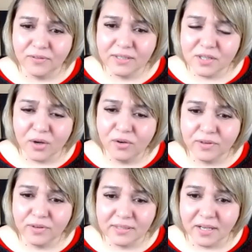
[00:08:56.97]
It's
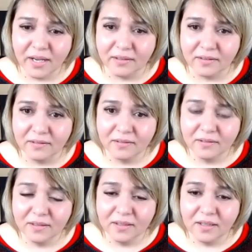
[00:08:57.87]
over and done.
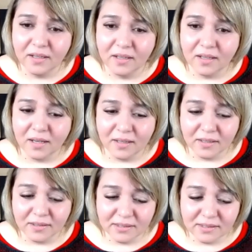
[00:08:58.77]
And I
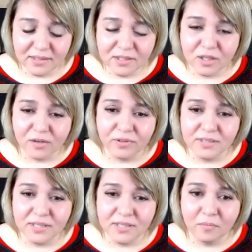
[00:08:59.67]
said, it is over and
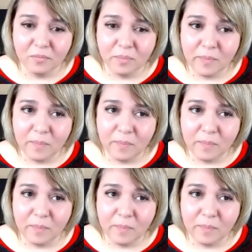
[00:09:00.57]
done.